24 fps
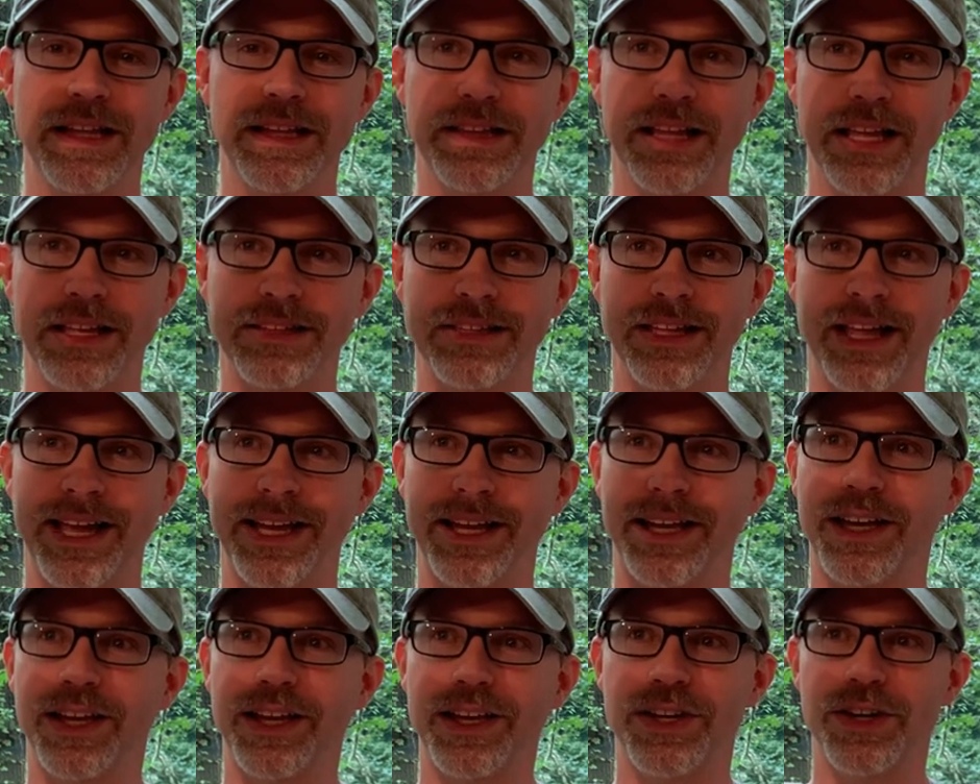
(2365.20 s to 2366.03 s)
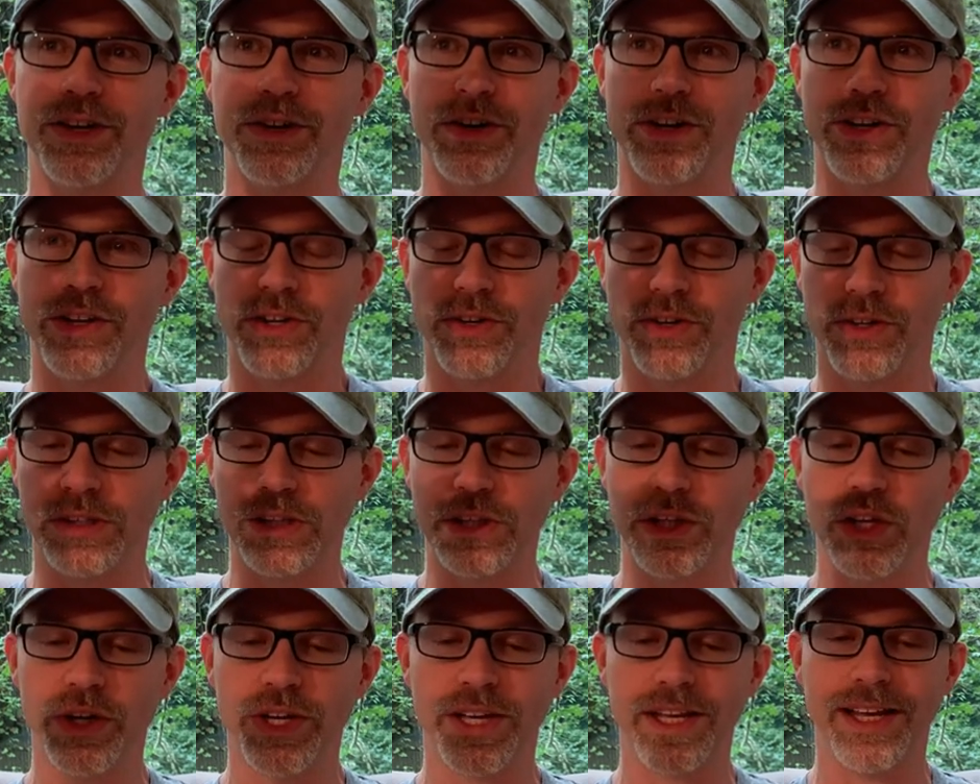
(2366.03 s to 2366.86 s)
Like you're
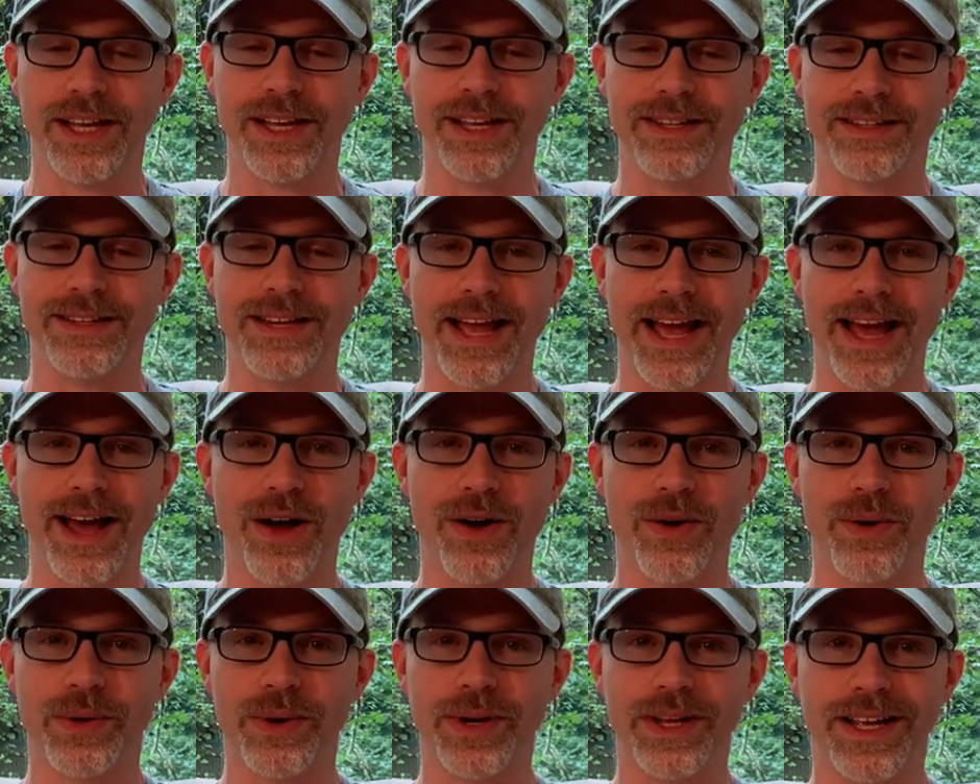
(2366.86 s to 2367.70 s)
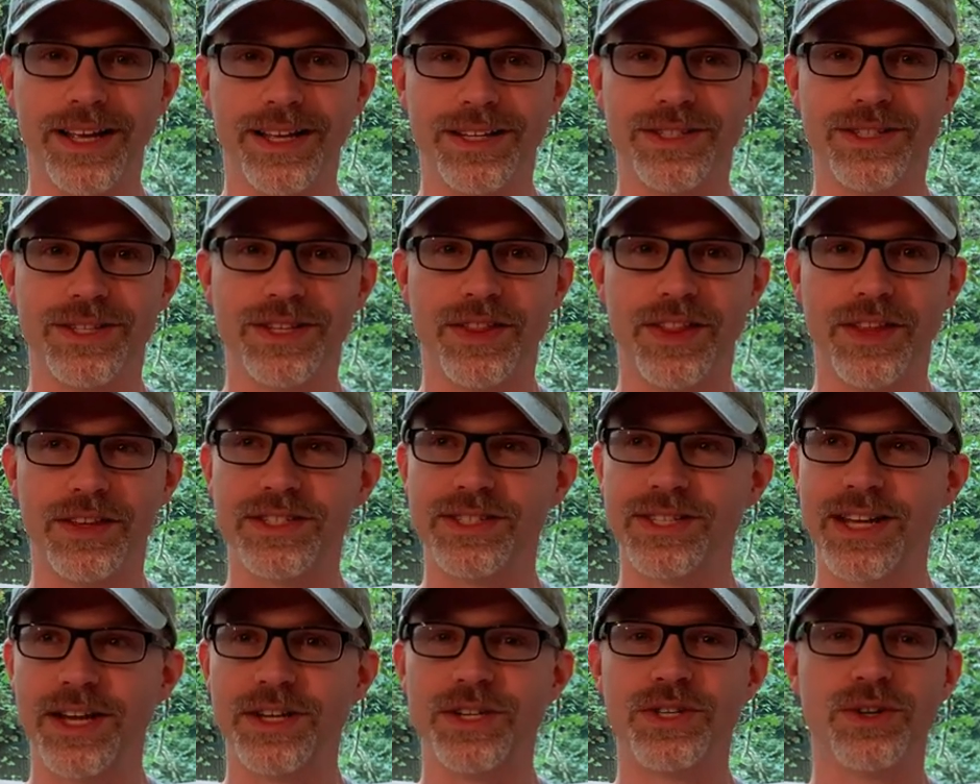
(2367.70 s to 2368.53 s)
looking down into the
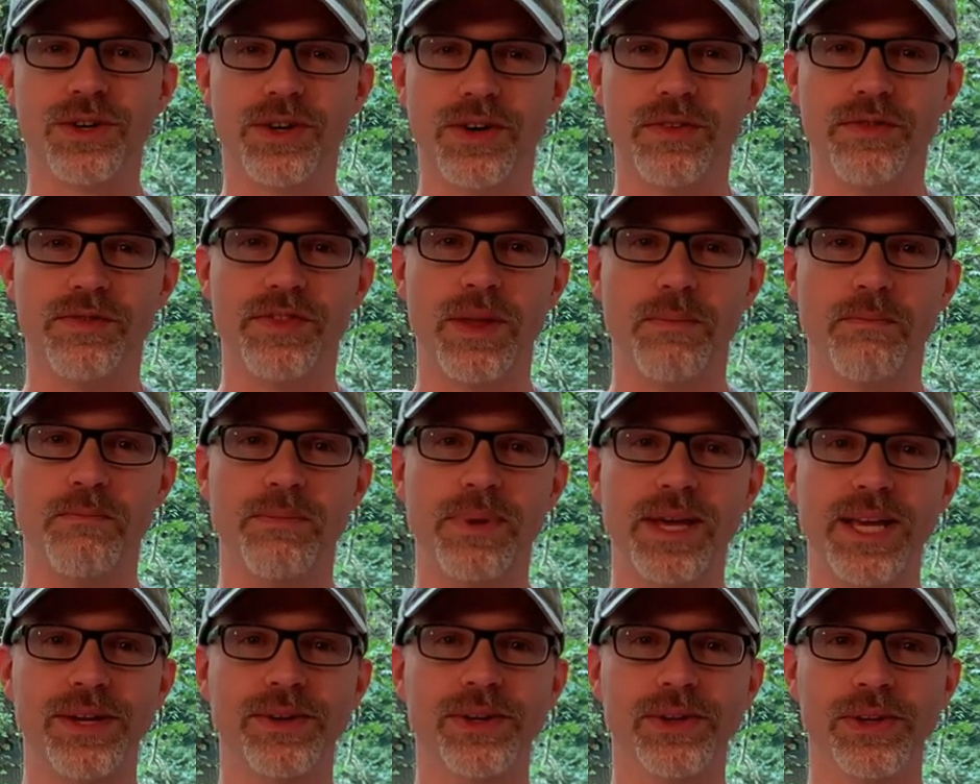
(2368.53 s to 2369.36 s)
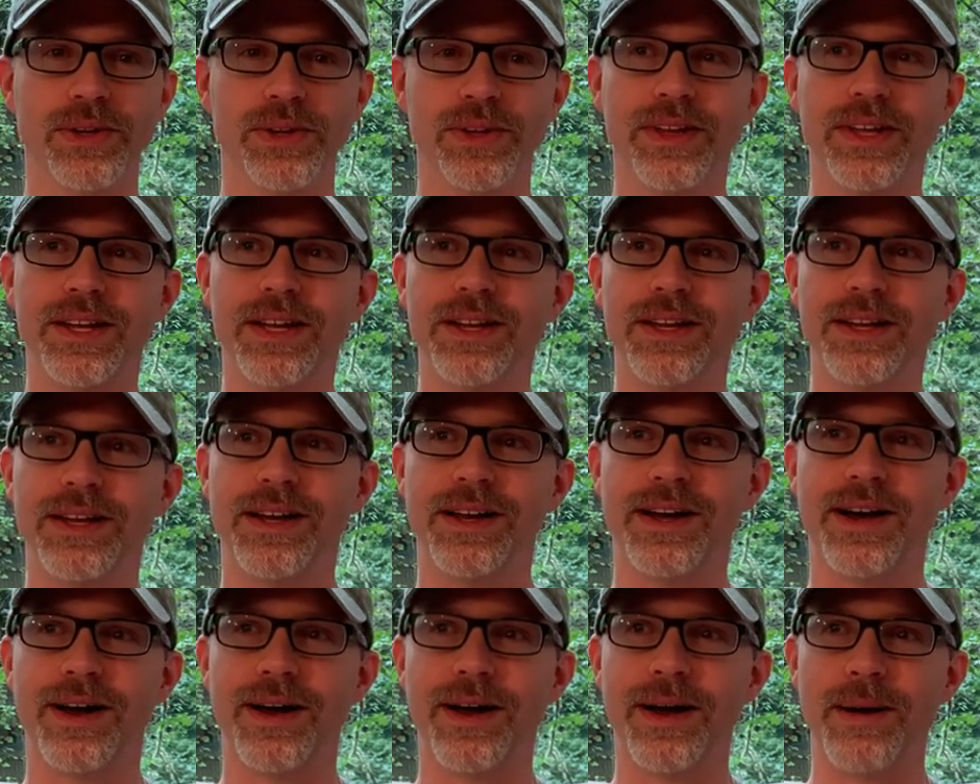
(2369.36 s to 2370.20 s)
center of the beetle,
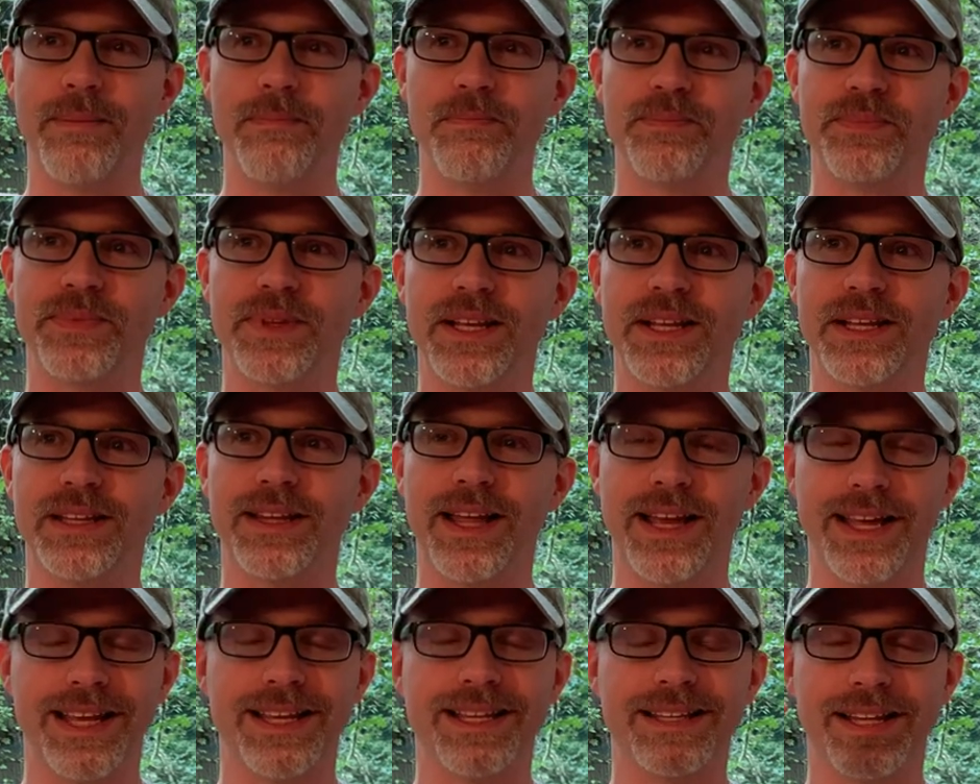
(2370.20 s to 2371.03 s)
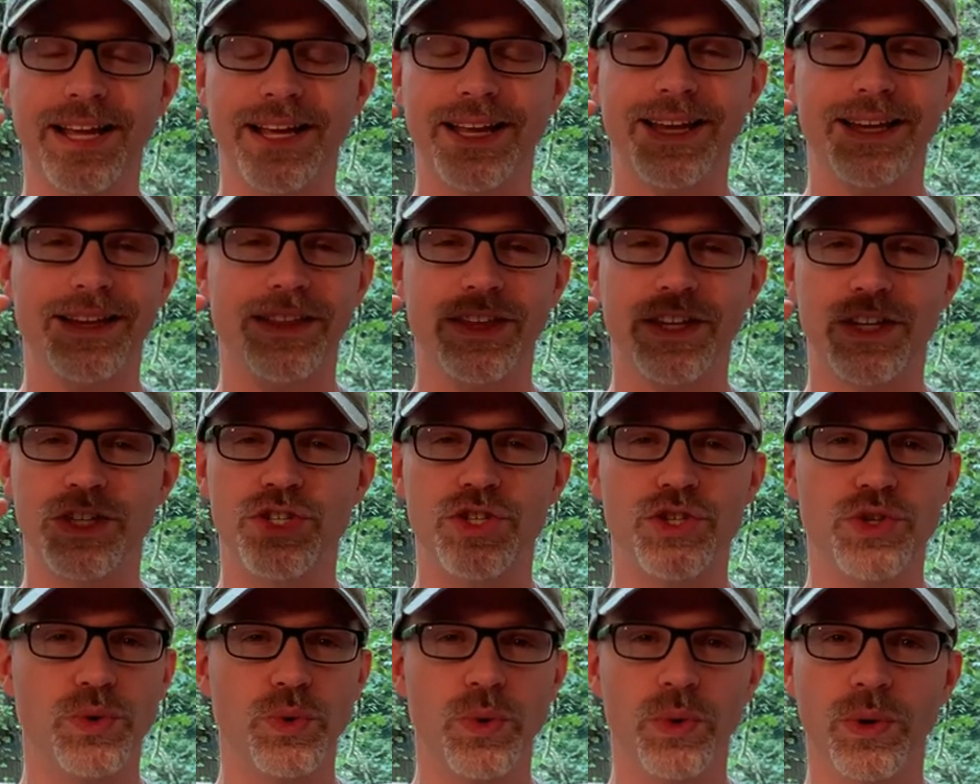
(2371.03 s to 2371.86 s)
like the
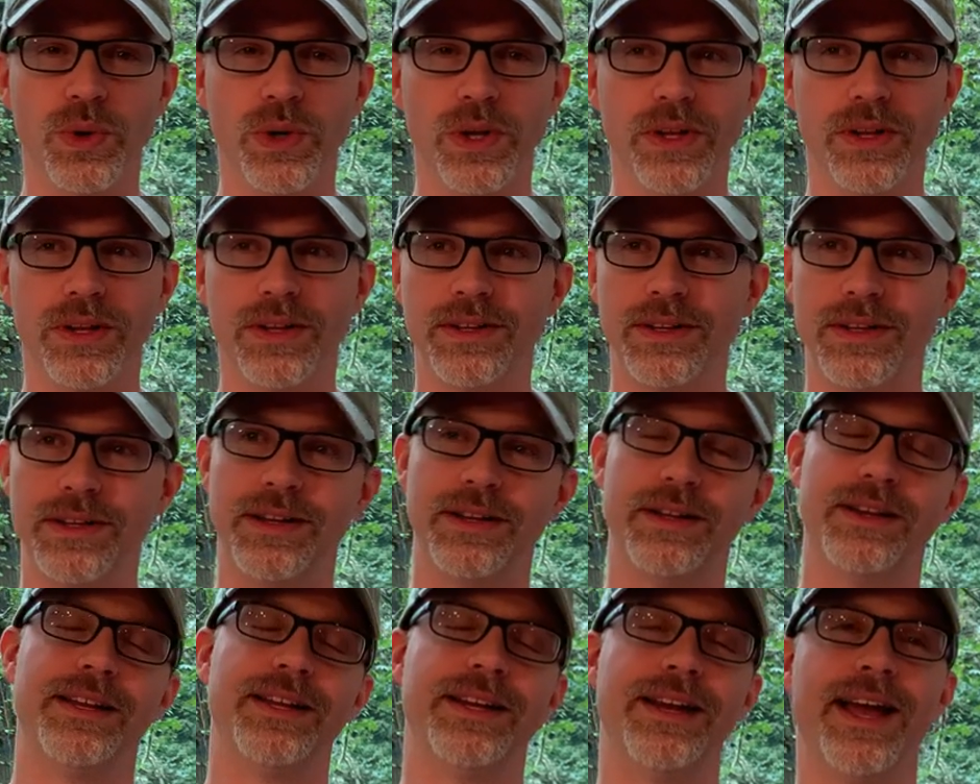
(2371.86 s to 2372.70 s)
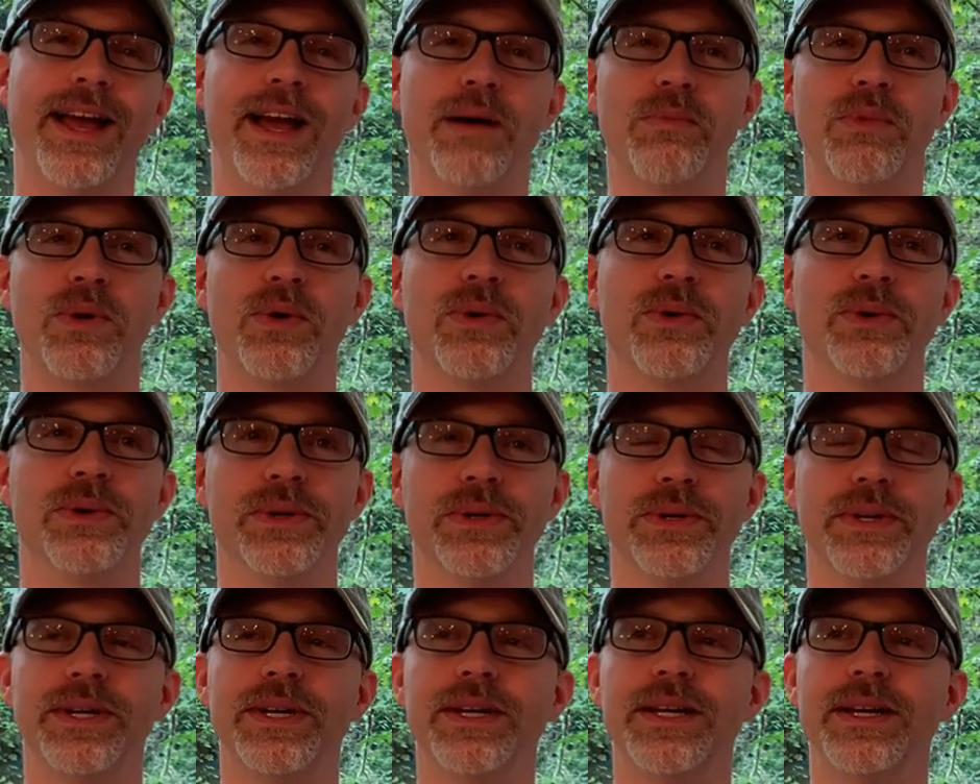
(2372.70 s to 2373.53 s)
jewel, an
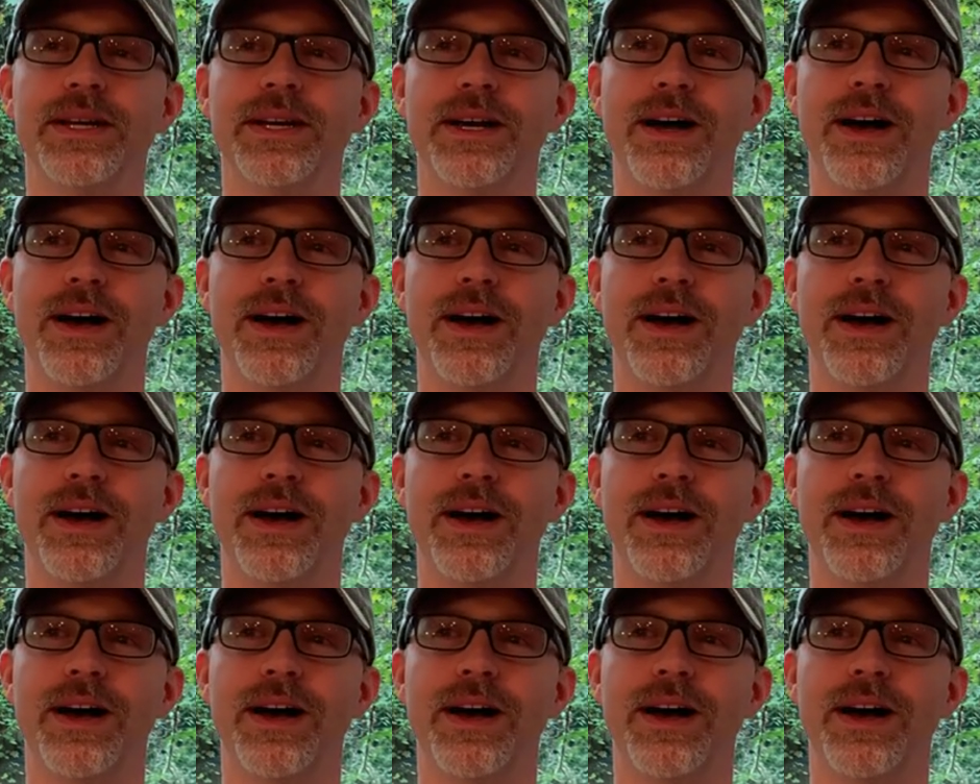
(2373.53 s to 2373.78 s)
emerald.